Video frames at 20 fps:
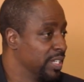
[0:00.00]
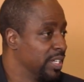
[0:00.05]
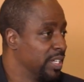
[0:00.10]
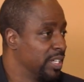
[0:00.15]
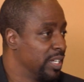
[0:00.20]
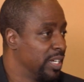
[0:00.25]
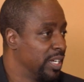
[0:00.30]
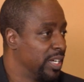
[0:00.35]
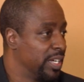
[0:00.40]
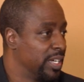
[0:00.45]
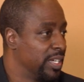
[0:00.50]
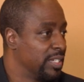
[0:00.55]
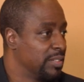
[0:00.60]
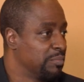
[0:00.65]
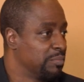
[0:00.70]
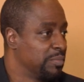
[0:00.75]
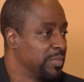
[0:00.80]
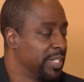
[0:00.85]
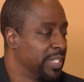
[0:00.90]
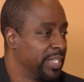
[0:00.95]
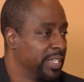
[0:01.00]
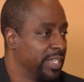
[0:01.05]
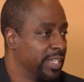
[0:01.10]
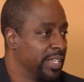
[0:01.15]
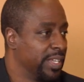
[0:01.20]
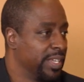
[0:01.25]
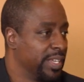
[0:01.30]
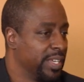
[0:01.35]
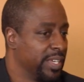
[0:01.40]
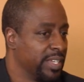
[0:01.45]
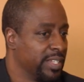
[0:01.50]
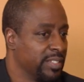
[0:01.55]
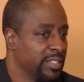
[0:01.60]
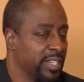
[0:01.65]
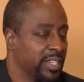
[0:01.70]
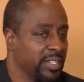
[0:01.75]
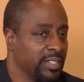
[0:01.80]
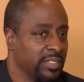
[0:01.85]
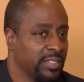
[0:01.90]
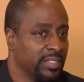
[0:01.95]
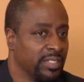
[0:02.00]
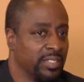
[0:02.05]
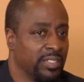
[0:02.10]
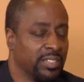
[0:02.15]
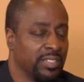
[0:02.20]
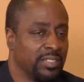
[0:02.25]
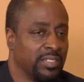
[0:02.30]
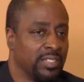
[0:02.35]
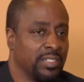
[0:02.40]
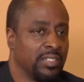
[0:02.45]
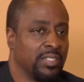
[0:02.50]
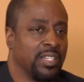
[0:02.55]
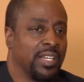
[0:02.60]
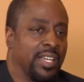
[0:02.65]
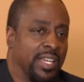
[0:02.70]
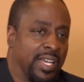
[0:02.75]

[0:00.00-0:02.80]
It is um, important, um, yes. And, and the,